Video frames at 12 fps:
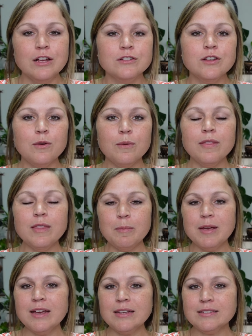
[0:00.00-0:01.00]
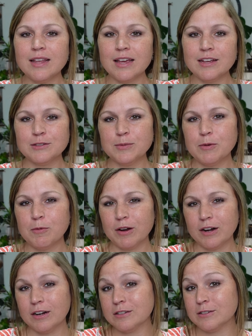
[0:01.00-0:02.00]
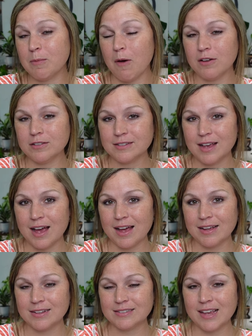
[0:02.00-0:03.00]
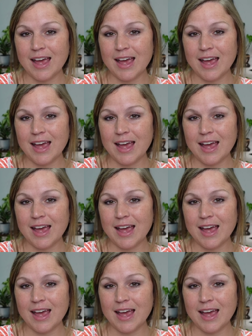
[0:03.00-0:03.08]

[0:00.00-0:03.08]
So the biggest thing is we wanted a small size,